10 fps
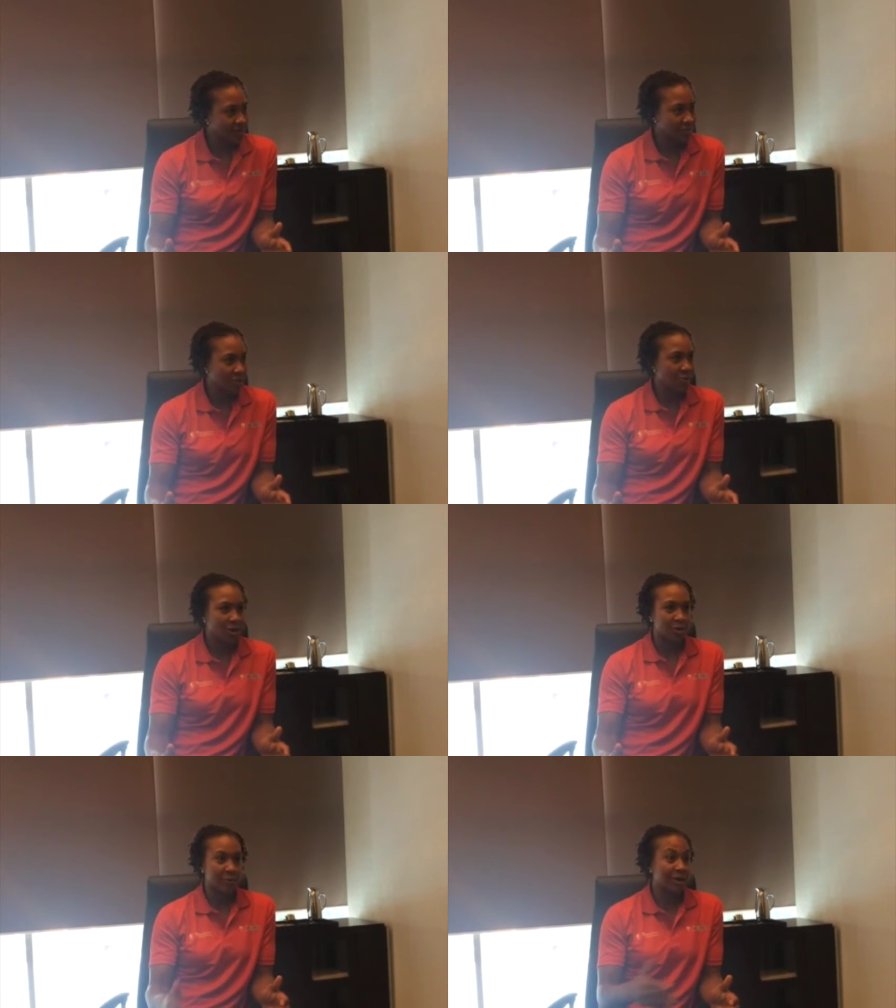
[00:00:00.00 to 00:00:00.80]
So we,
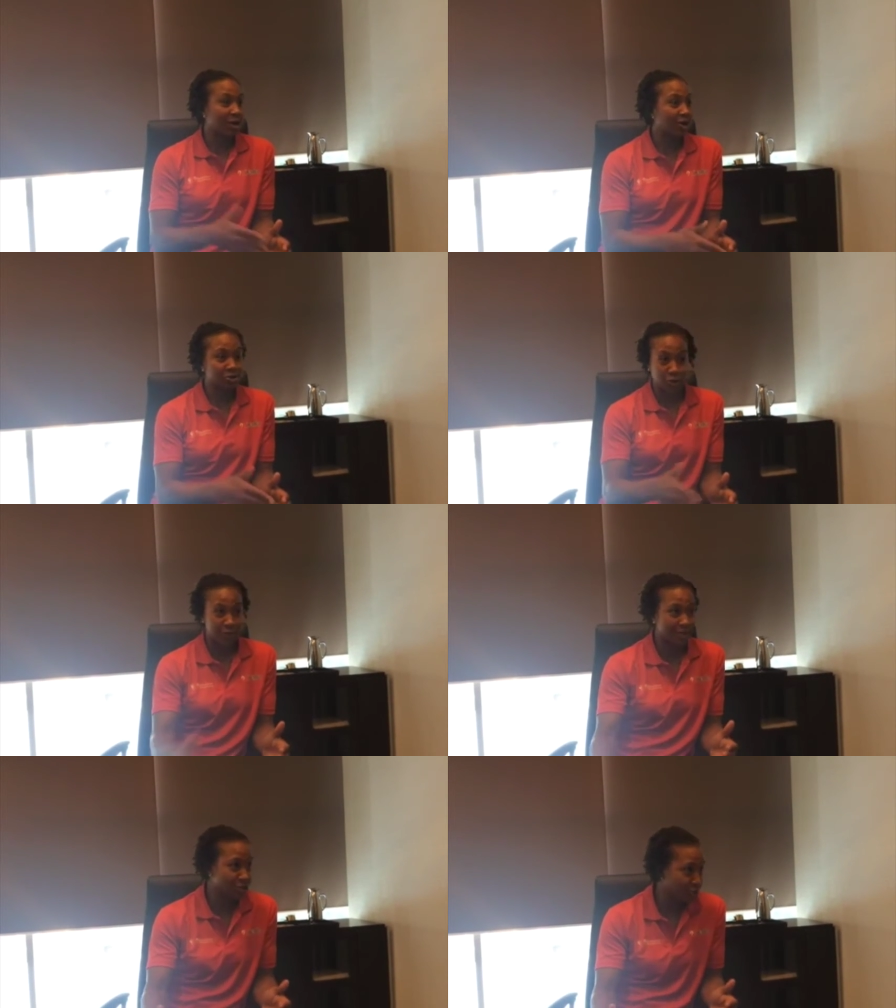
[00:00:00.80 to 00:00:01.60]
we lost our
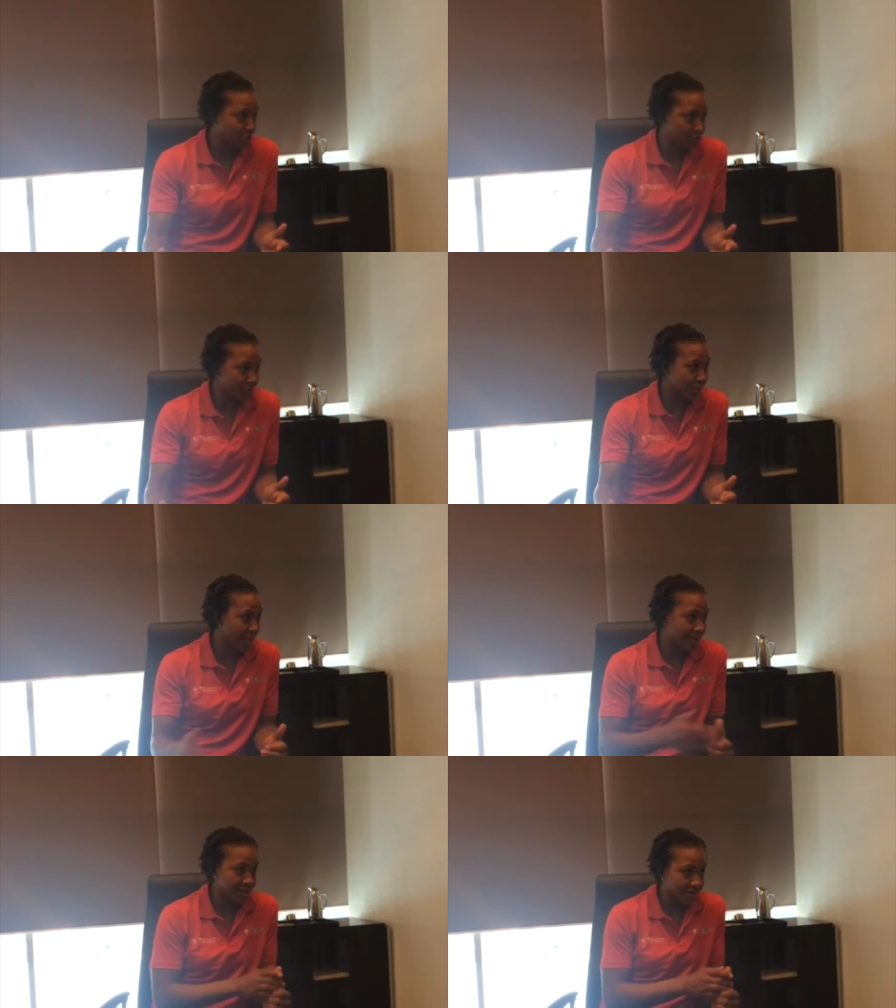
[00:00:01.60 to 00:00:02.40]
best shooter,
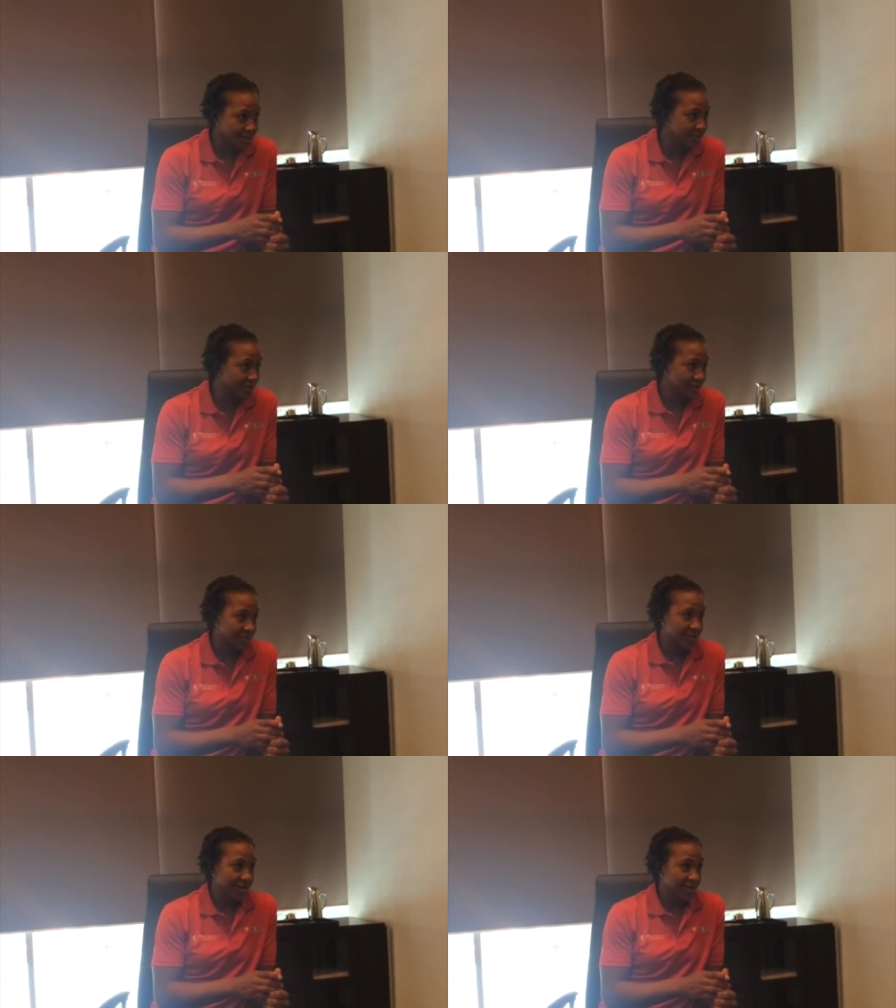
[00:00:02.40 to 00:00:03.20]
Katie Douglas
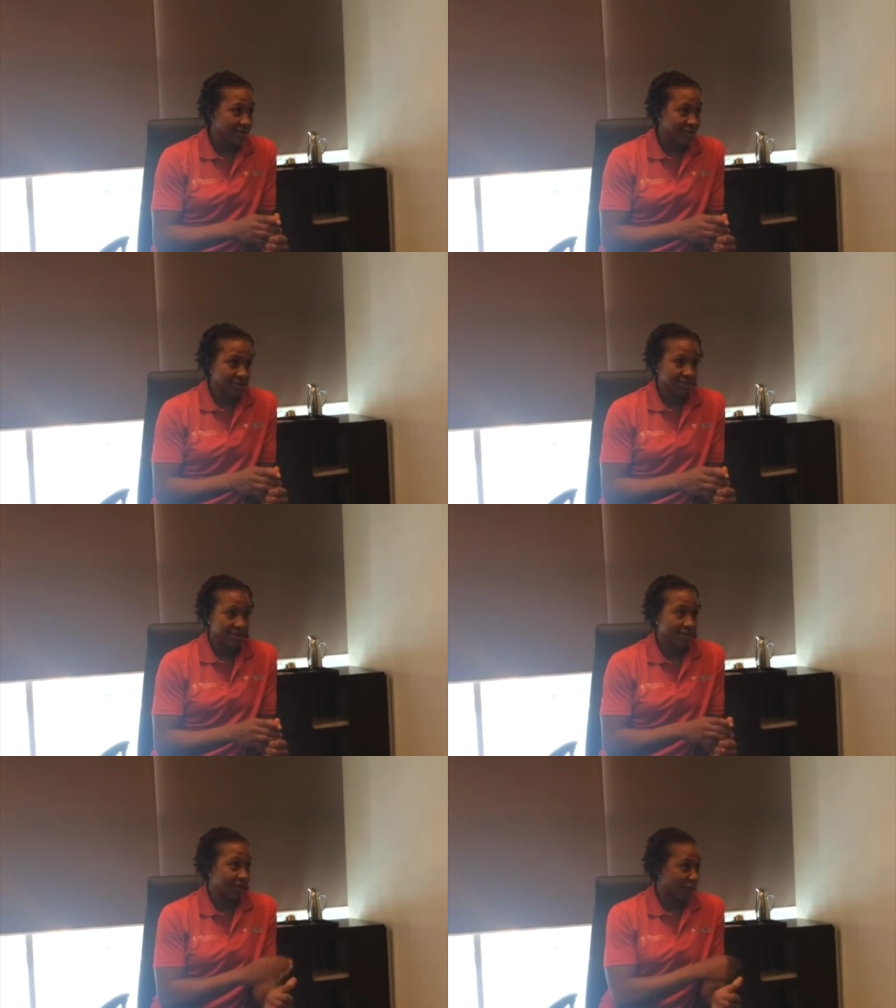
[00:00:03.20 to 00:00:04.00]
yeah.
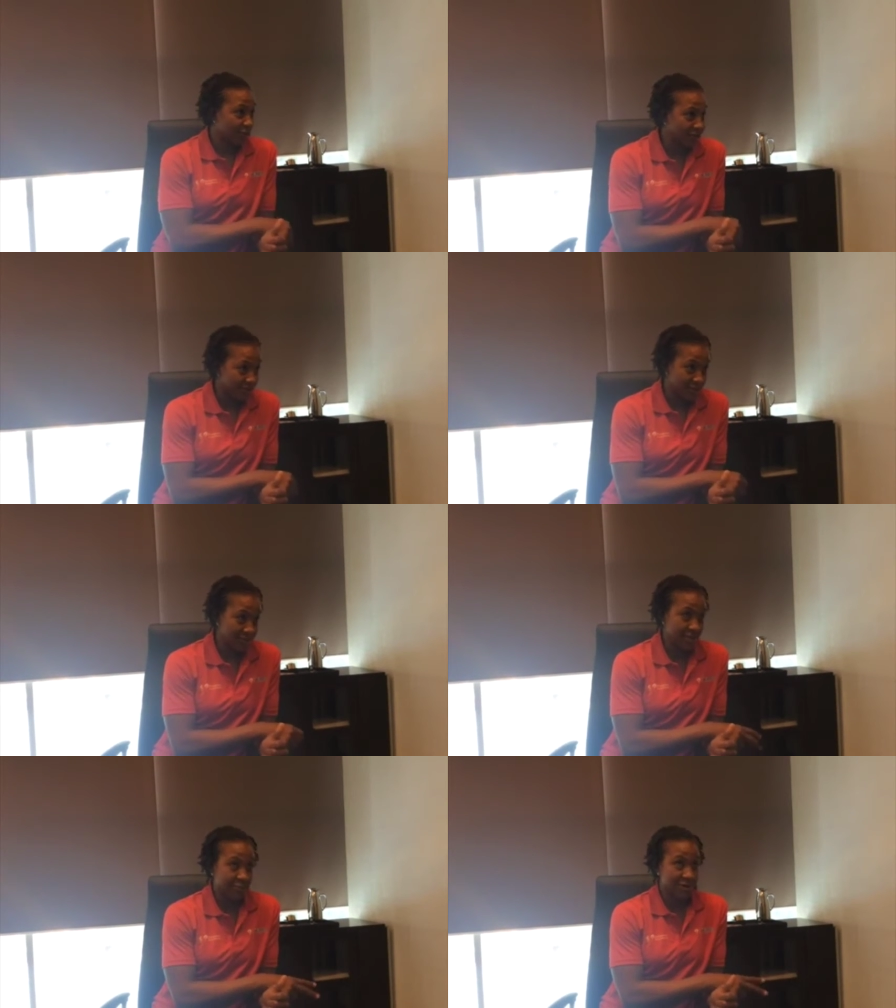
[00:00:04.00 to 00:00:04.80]
in the first in the
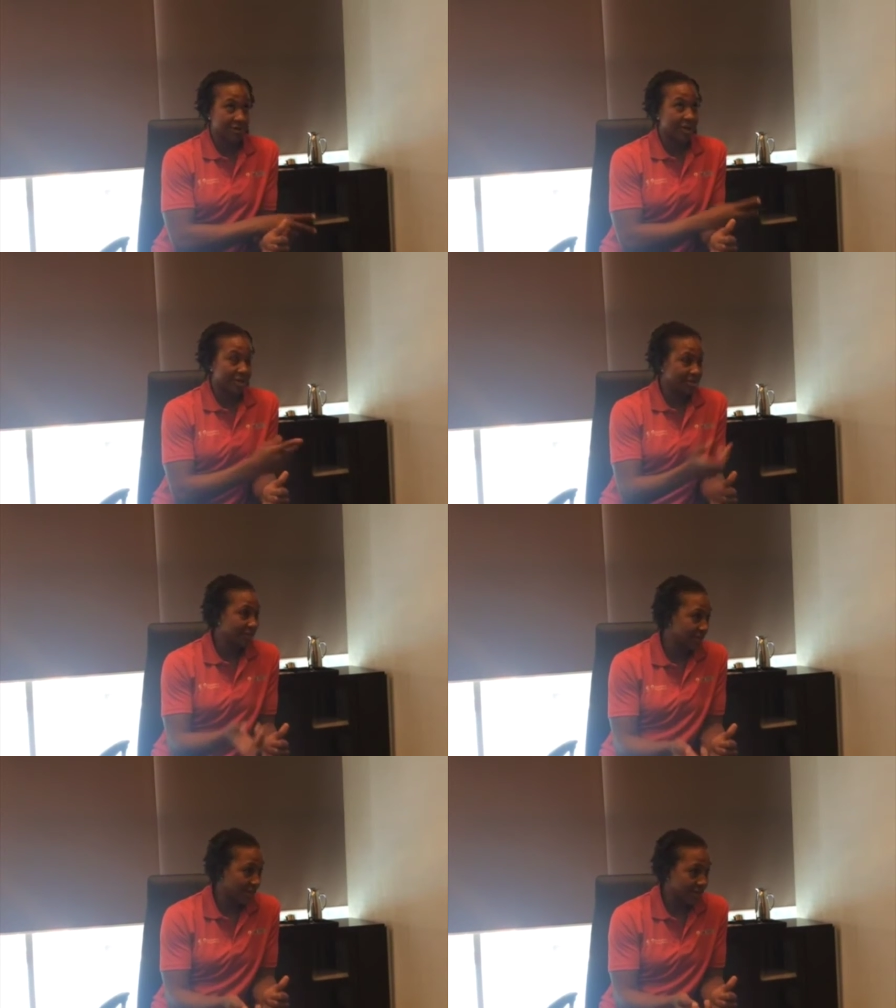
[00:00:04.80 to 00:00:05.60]
what against
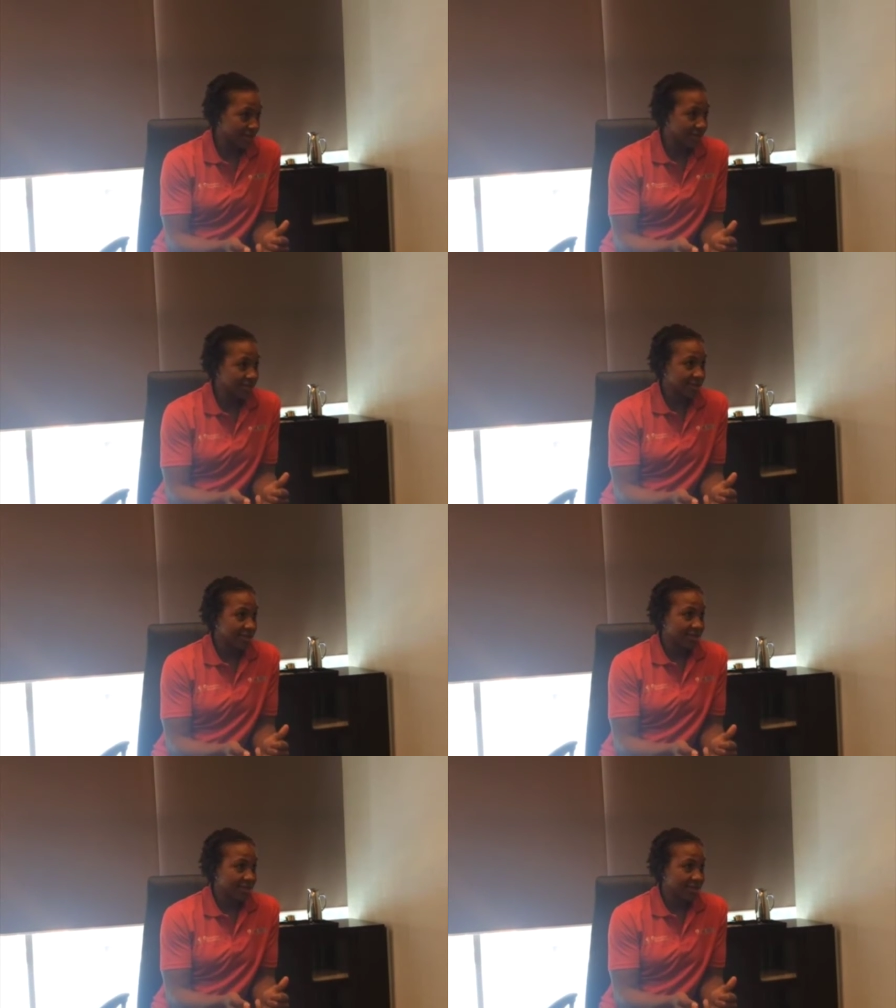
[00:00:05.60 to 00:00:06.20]
Connecticut. Yeah.